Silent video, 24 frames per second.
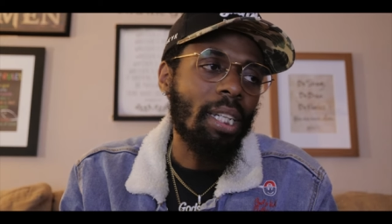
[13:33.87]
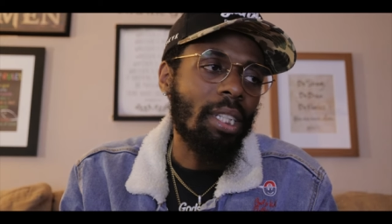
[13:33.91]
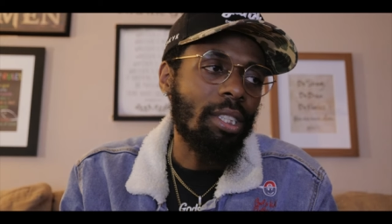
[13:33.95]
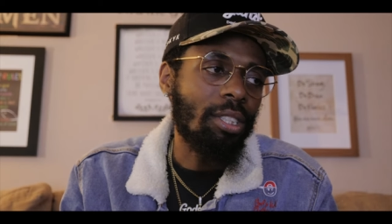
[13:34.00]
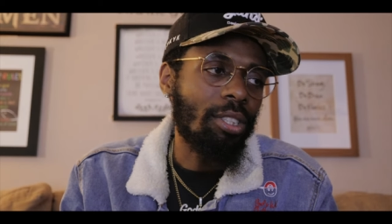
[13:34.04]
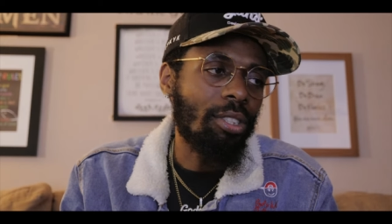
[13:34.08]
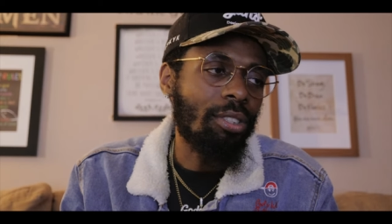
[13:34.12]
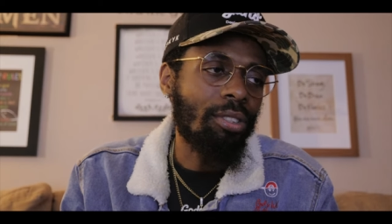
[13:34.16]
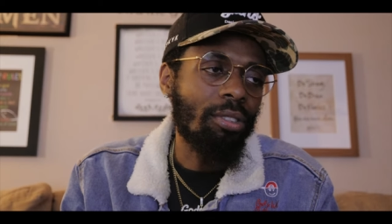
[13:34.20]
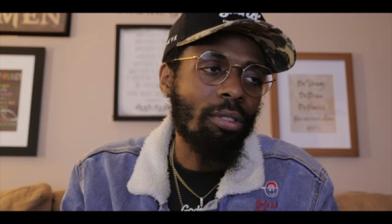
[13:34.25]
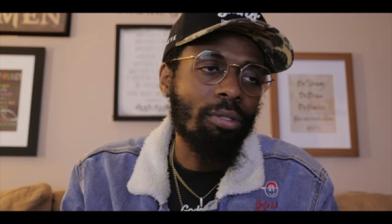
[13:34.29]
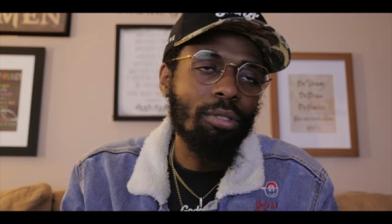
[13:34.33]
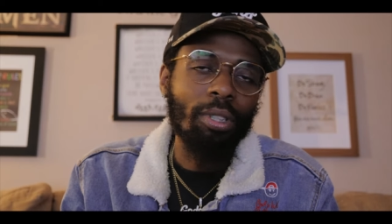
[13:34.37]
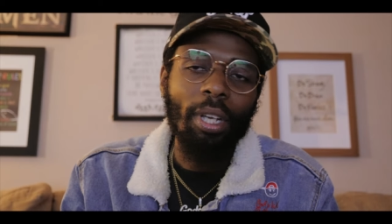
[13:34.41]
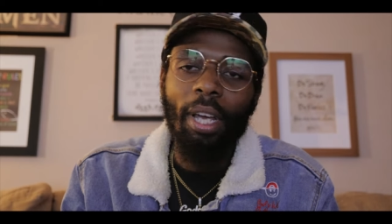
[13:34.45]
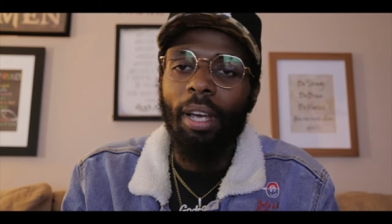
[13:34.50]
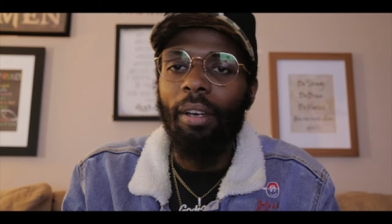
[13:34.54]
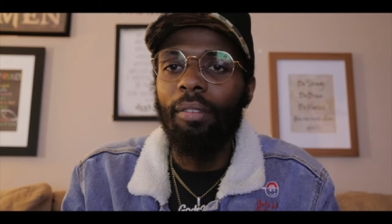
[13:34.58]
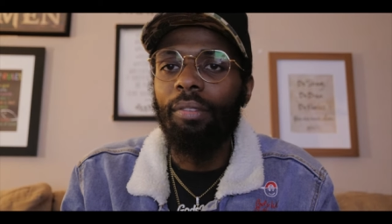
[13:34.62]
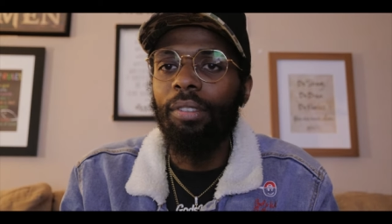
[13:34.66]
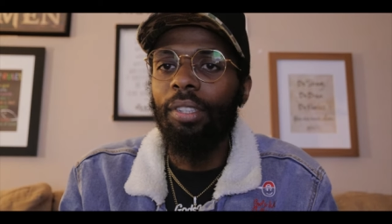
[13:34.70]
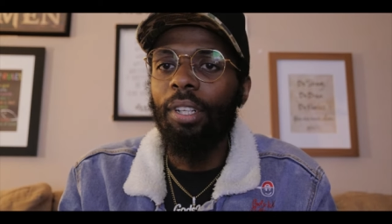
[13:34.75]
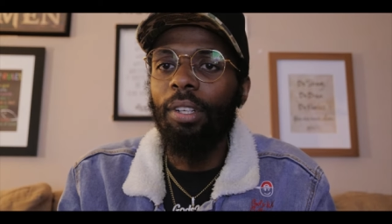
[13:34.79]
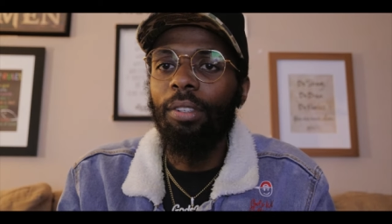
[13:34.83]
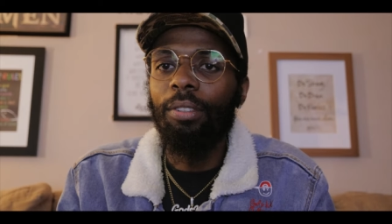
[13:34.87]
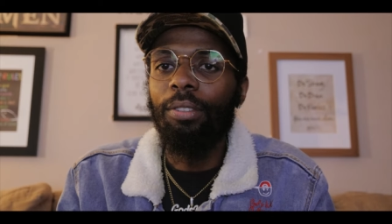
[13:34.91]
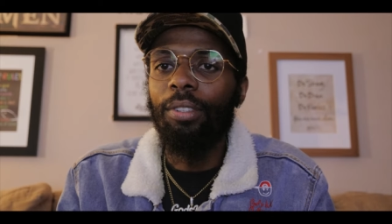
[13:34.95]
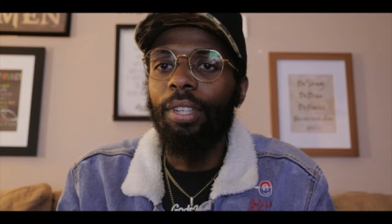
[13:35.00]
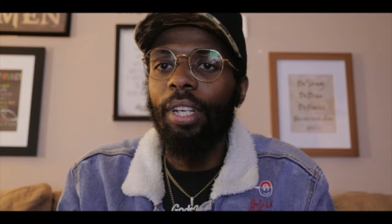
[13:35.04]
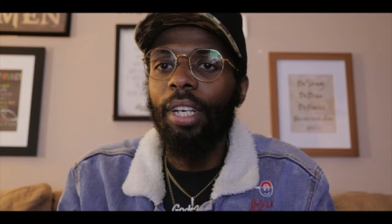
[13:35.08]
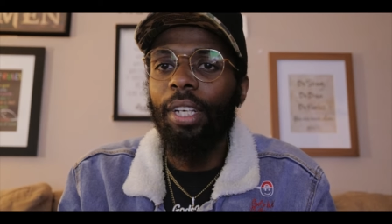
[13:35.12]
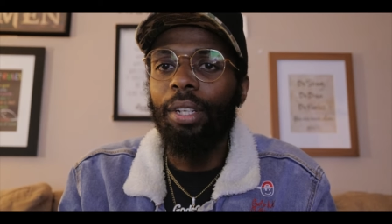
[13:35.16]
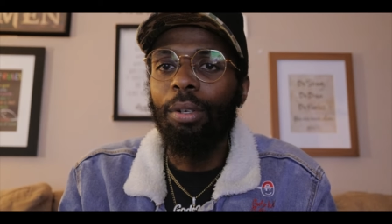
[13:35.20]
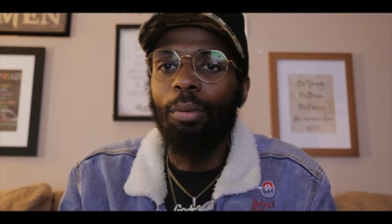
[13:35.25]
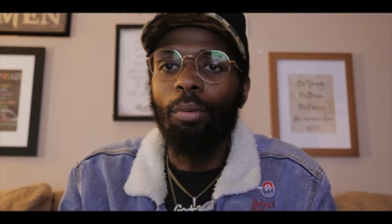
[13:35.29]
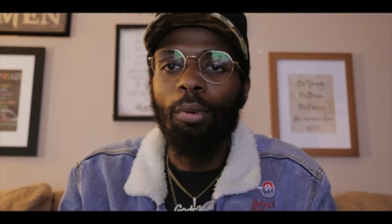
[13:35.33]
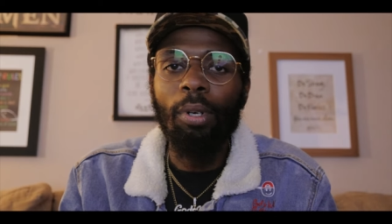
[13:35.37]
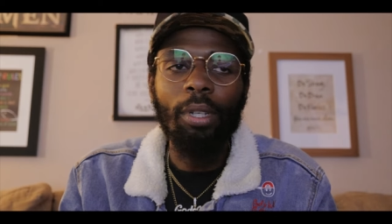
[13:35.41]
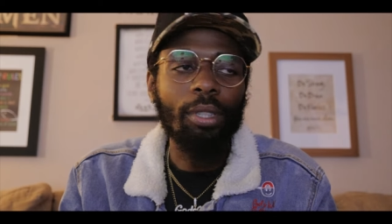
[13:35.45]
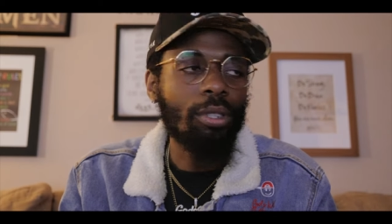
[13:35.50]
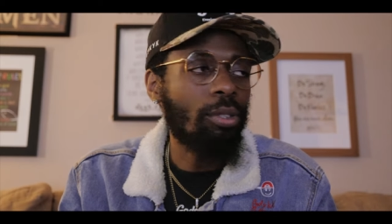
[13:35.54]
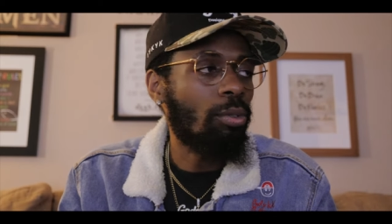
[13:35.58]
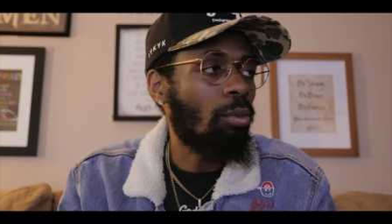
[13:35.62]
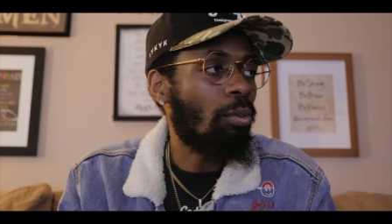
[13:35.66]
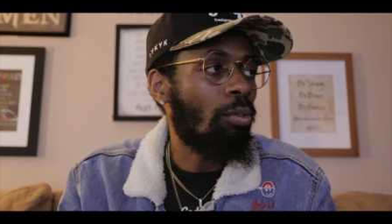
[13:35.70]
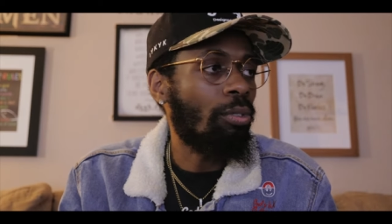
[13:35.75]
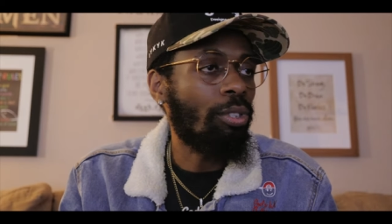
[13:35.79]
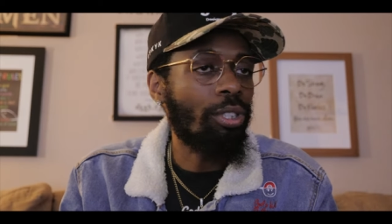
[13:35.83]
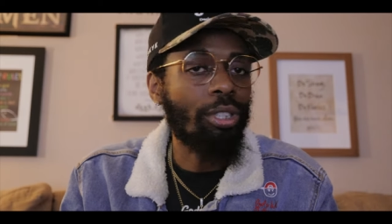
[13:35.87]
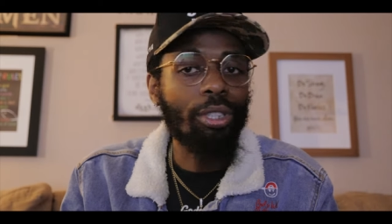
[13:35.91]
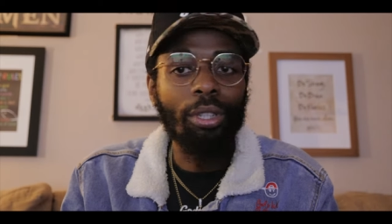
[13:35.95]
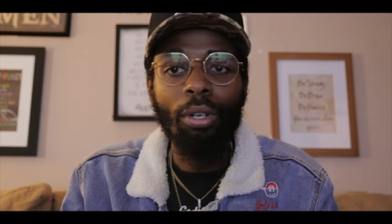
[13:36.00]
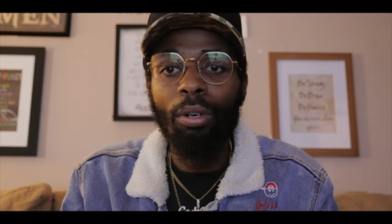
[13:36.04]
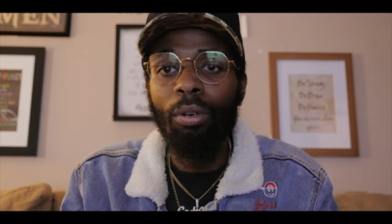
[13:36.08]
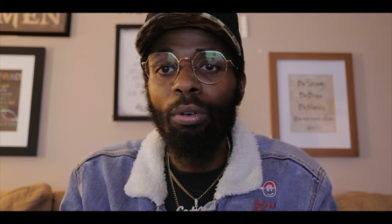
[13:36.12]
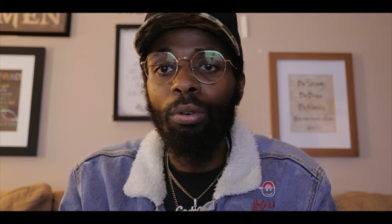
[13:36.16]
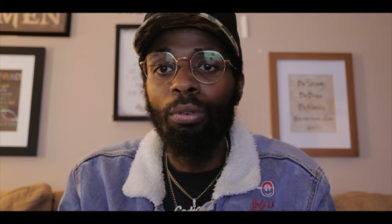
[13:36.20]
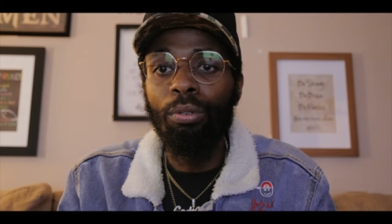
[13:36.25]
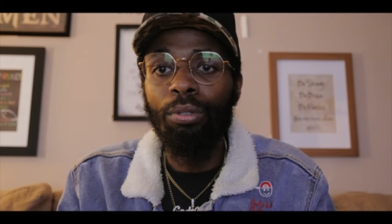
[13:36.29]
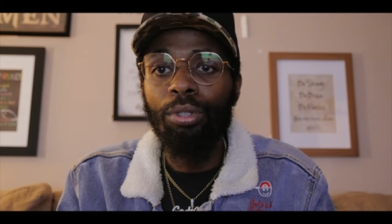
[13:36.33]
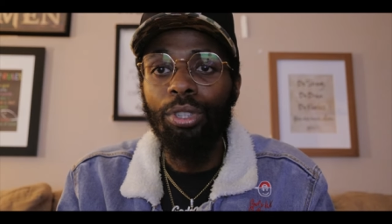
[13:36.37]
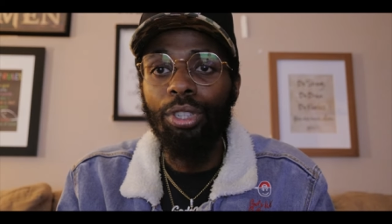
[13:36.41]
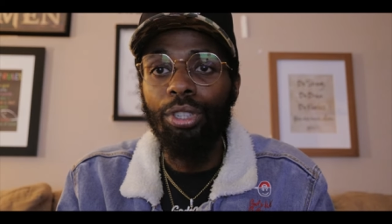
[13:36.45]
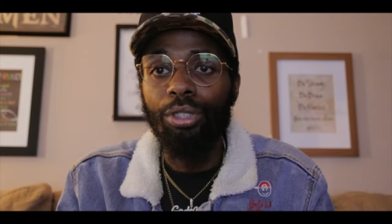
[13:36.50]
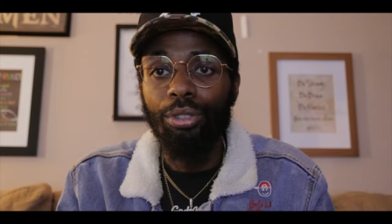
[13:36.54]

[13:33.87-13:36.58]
And just know you have another day to work towards your goals,